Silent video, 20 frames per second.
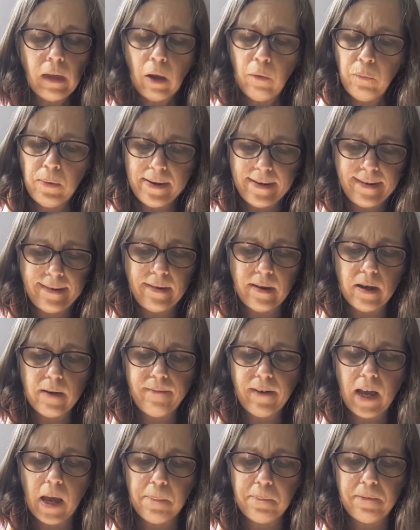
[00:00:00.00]
We
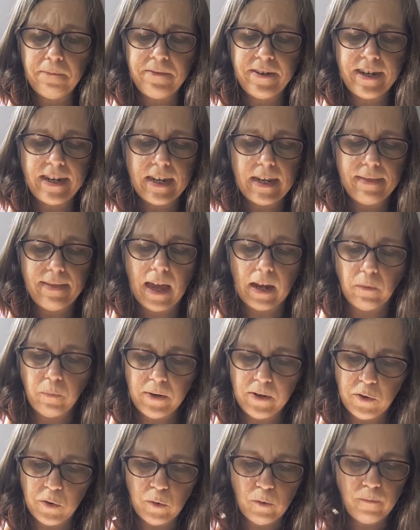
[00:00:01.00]
deserve a cup of tea, that
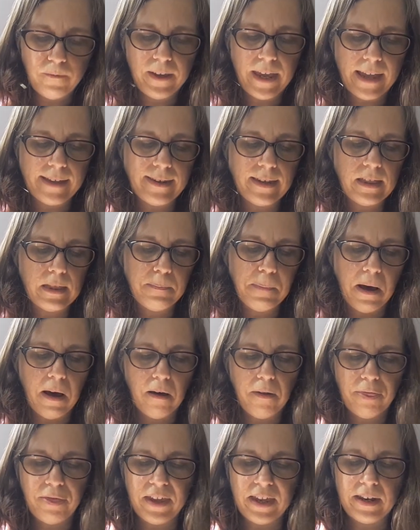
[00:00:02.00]
we do, for getting the
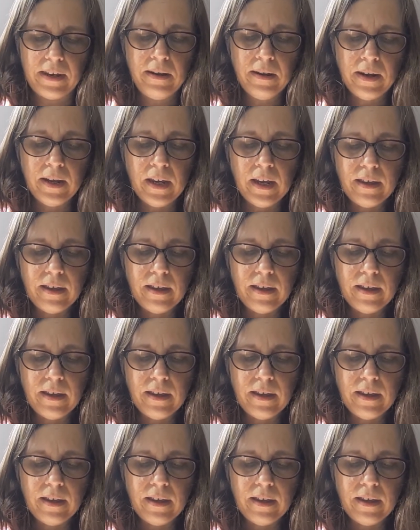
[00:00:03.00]
bath in,